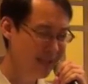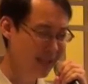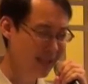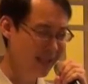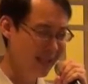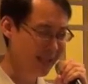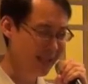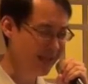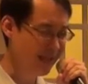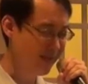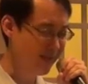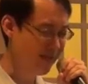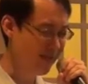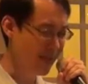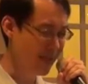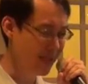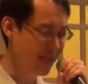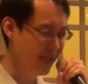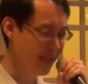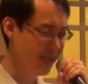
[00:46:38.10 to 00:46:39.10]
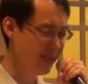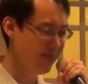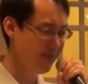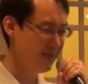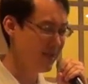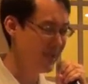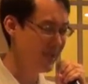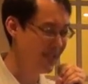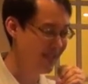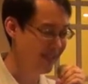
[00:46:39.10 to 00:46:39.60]
A particular
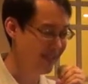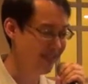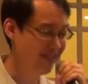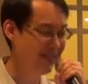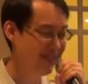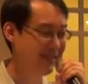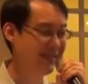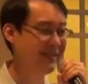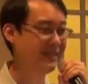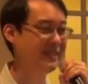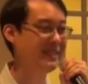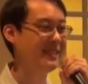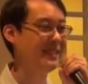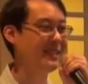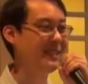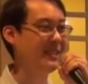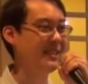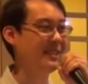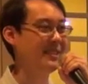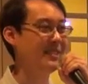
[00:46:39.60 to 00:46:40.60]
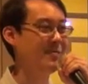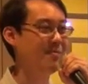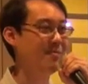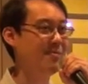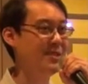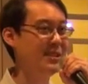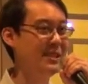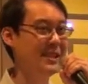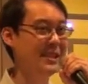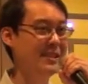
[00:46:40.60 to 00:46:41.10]
merchant
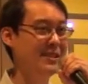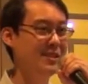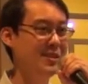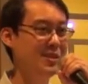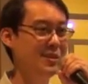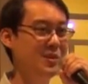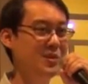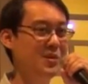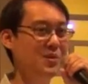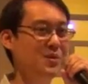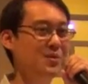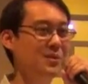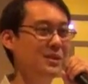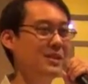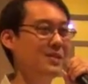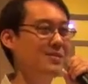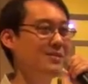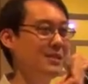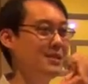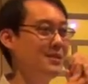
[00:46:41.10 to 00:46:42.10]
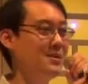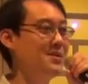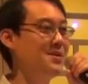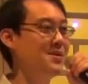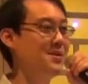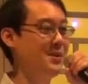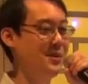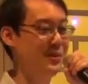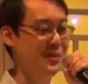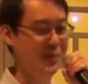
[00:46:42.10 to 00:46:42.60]
pretended to surrender to
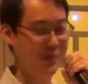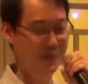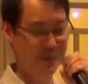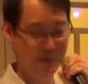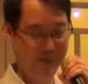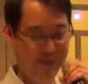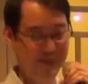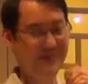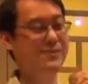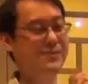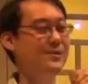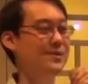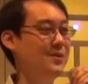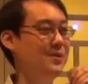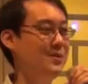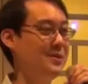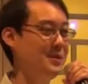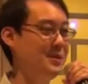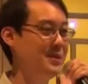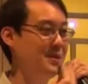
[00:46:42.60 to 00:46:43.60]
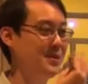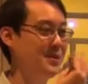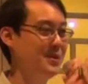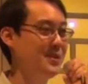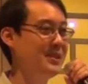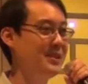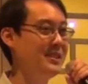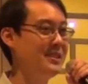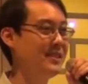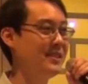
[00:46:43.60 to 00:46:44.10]
the Xiongnu. He went to the
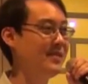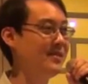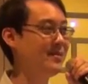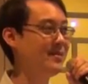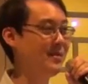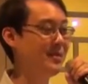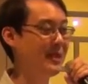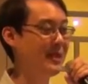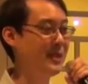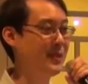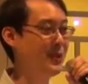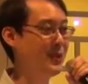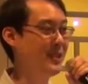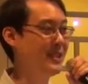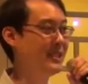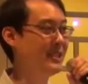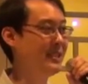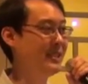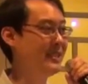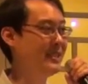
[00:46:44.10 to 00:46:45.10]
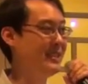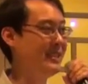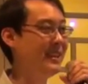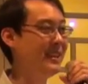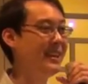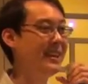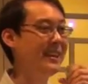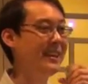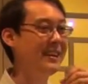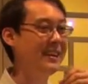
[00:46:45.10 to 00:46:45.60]
Xiongnu and said, "Oh, you can raid
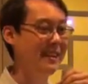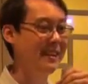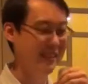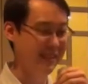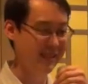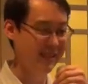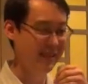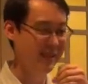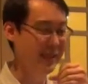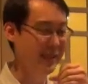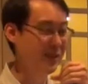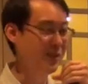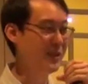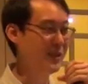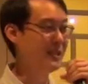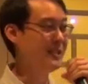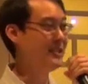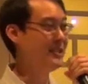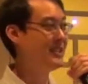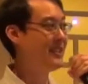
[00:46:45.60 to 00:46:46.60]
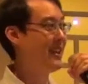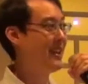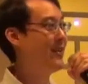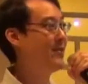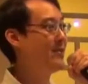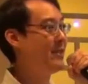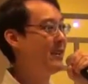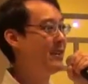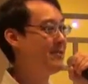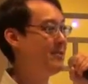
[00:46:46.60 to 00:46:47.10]
this
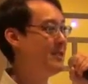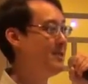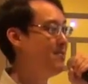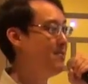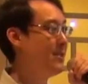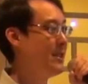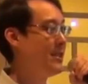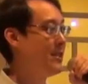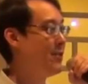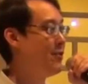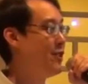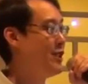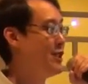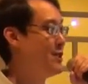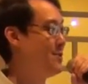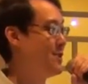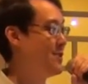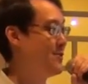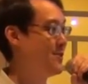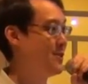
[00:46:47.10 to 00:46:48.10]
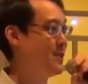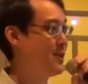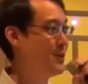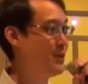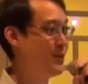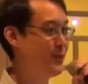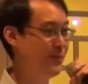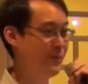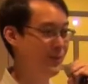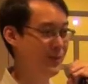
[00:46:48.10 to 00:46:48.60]
town. I already made arrangements for
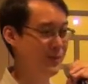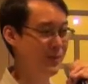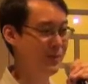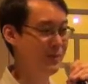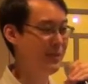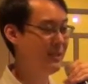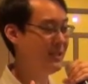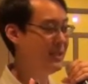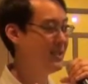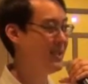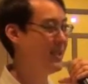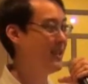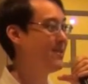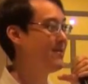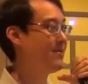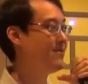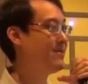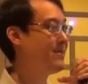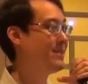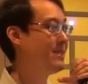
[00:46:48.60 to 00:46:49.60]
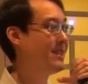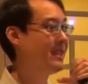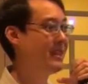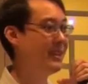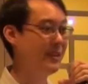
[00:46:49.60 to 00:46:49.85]
you. So this town,